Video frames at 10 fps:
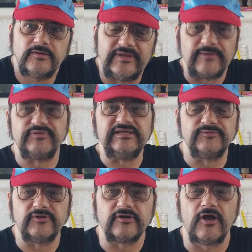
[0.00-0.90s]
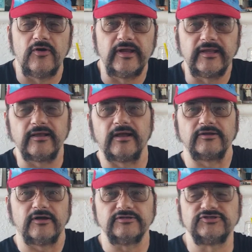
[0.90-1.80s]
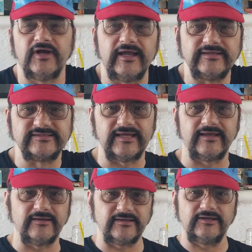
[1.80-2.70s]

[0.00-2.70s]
that people are trying to,